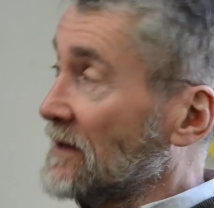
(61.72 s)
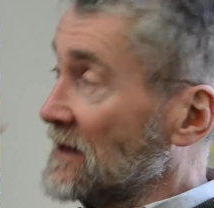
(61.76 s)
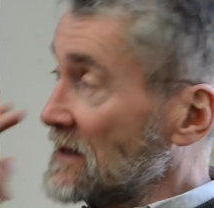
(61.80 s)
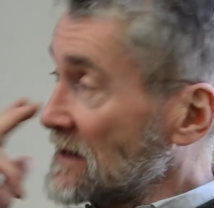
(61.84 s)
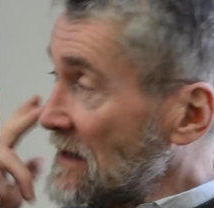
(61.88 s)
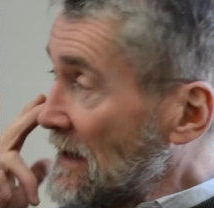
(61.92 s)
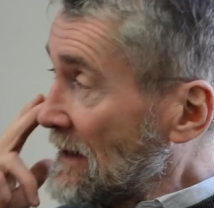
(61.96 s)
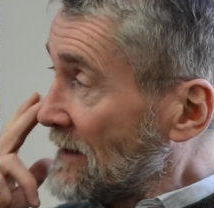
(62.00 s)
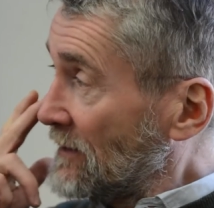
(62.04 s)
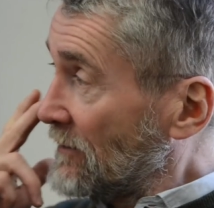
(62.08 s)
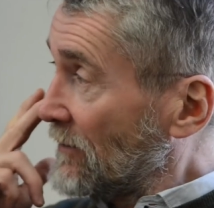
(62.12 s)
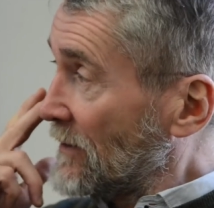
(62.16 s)
The
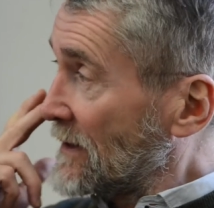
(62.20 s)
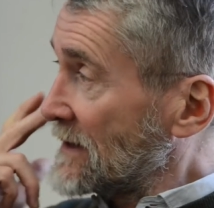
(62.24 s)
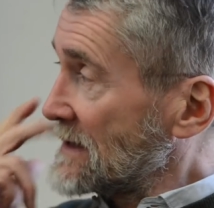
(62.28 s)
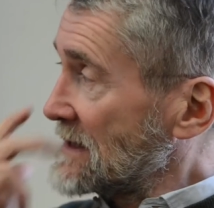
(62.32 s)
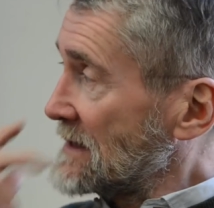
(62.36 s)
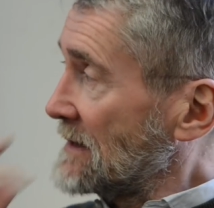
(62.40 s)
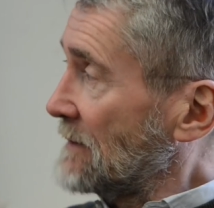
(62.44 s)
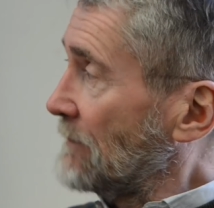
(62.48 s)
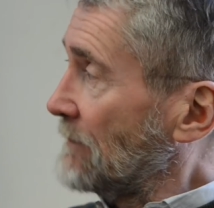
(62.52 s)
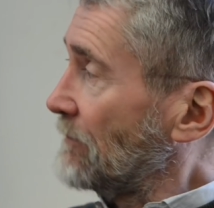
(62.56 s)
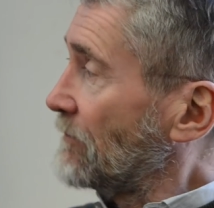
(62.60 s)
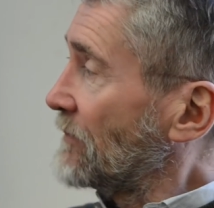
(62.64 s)
second
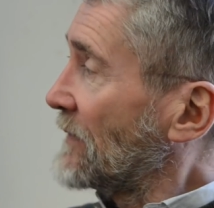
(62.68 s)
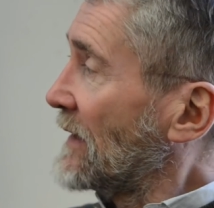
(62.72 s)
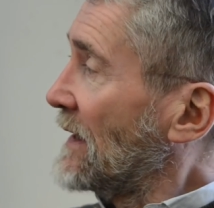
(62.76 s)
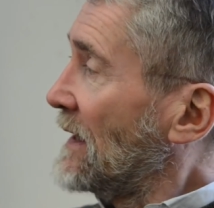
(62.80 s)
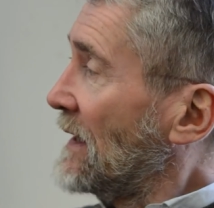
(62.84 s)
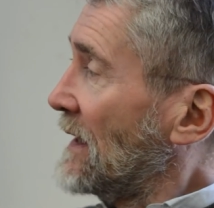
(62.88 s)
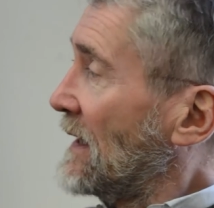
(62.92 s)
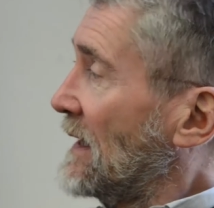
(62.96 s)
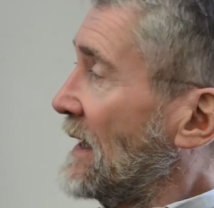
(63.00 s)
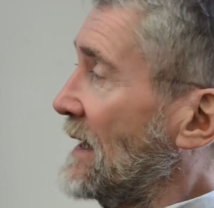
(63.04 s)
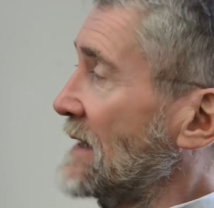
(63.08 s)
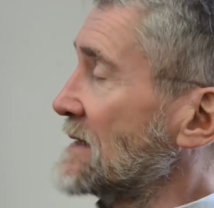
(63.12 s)
reason
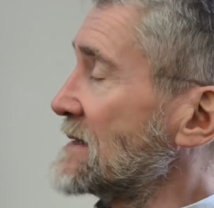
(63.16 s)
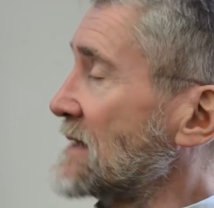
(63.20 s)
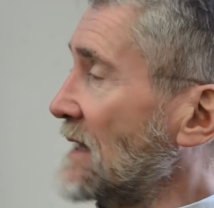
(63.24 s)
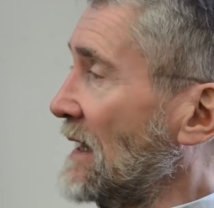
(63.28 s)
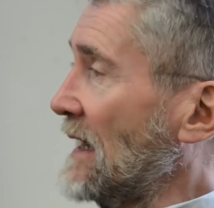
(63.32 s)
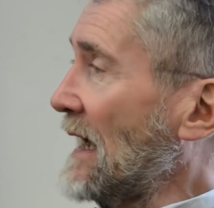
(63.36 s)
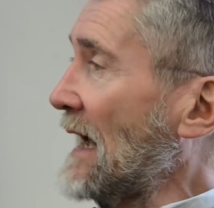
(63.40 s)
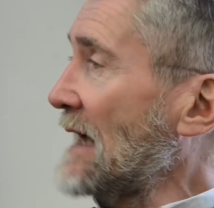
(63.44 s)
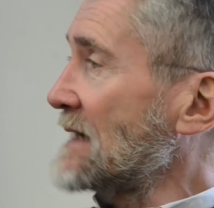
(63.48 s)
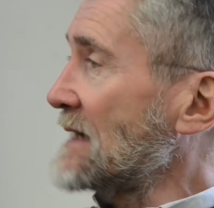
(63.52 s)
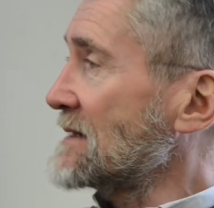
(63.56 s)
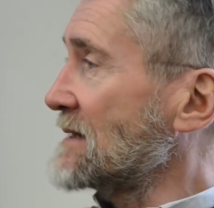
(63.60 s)
is
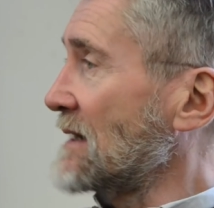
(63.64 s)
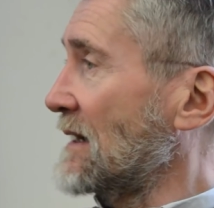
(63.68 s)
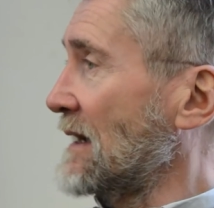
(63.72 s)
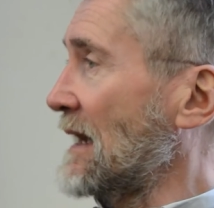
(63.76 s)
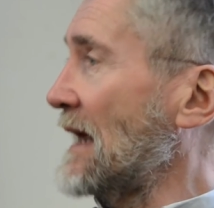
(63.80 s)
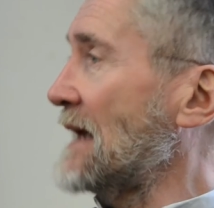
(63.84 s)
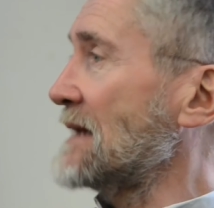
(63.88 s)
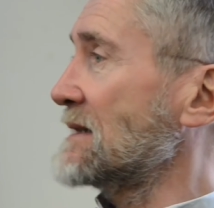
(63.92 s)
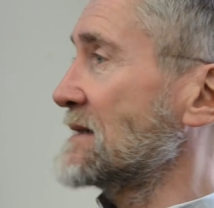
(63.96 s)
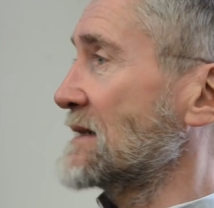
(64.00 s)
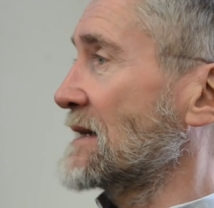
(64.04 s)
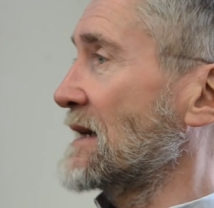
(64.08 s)
that as the
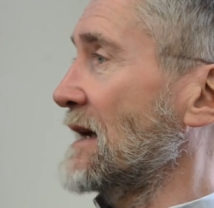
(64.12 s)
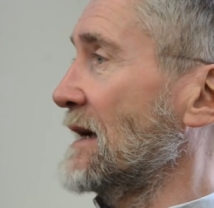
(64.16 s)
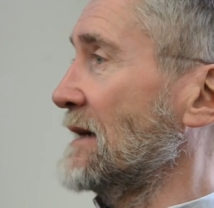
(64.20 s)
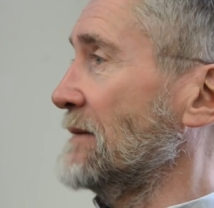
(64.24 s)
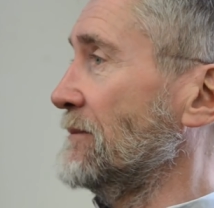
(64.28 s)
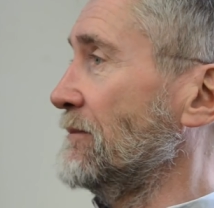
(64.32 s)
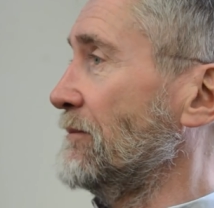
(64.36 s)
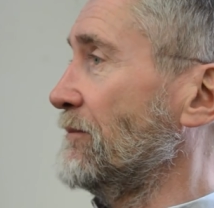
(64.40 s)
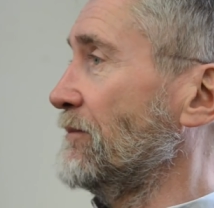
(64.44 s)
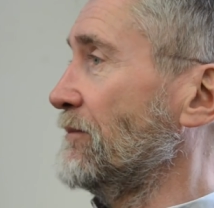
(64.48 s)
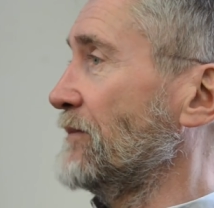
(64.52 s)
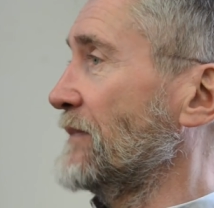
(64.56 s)

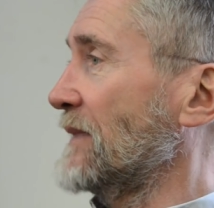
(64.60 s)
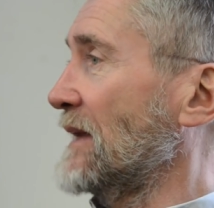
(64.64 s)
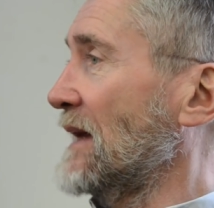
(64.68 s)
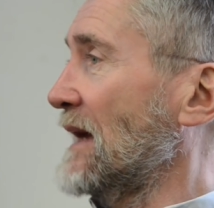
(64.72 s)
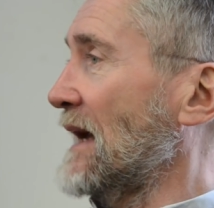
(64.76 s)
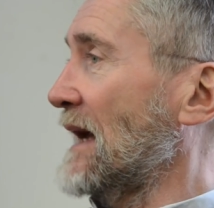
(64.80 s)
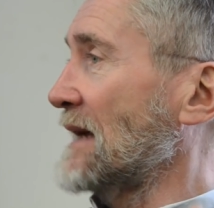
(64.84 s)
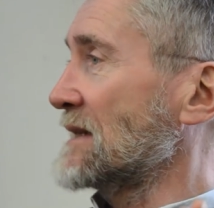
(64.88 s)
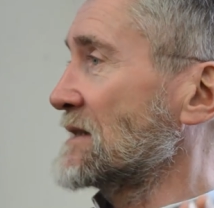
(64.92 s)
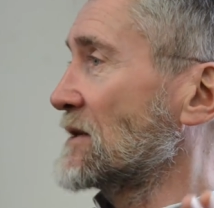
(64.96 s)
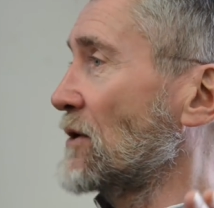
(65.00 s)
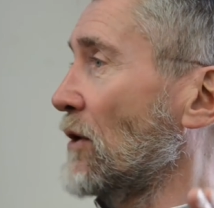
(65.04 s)
landscape
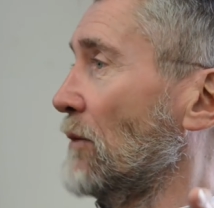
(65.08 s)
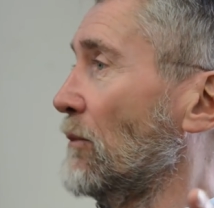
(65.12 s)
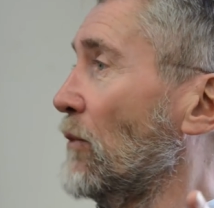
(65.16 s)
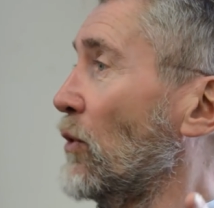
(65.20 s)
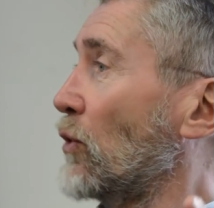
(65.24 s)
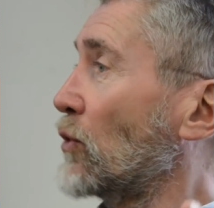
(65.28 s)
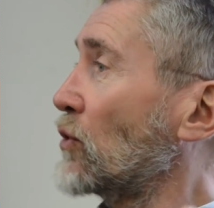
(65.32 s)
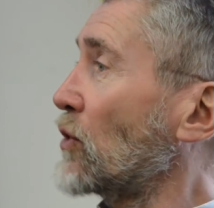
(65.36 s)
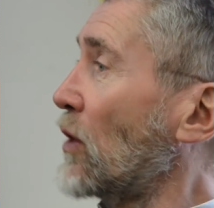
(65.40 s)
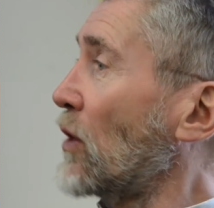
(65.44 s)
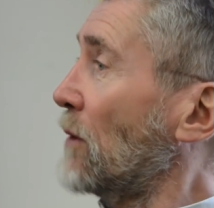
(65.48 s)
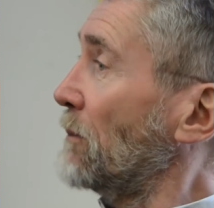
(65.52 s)
has got
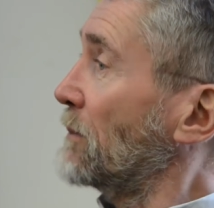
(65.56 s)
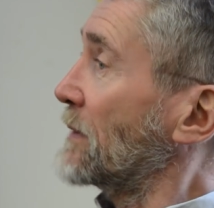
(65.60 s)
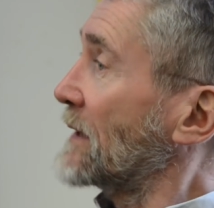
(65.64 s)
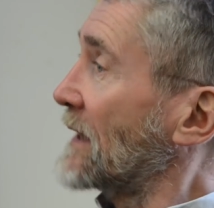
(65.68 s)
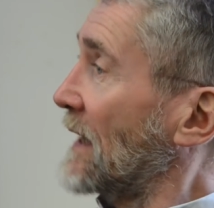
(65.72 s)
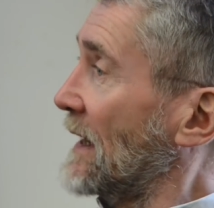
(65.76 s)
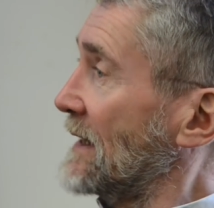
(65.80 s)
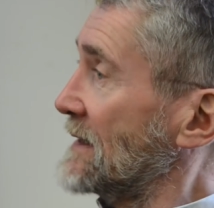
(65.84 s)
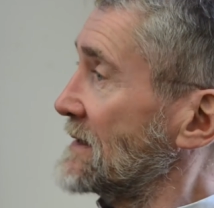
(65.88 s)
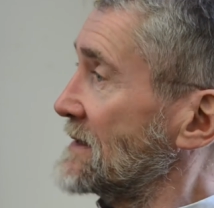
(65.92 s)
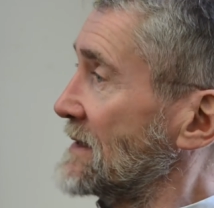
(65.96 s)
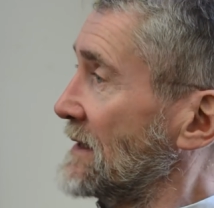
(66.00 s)
more
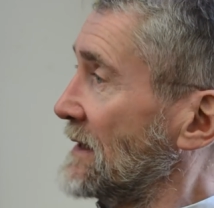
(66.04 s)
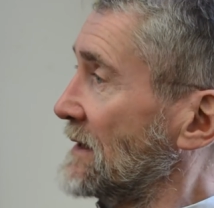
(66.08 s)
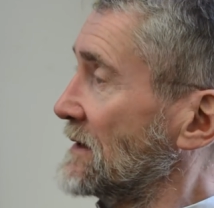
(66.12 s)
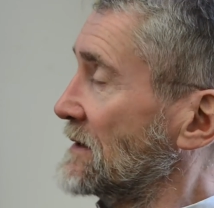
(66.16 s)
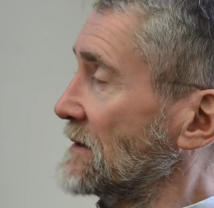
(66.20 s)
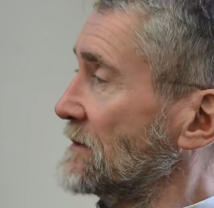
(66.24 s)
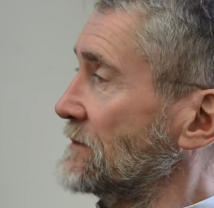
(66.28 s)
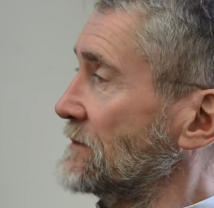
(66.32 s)
complicated,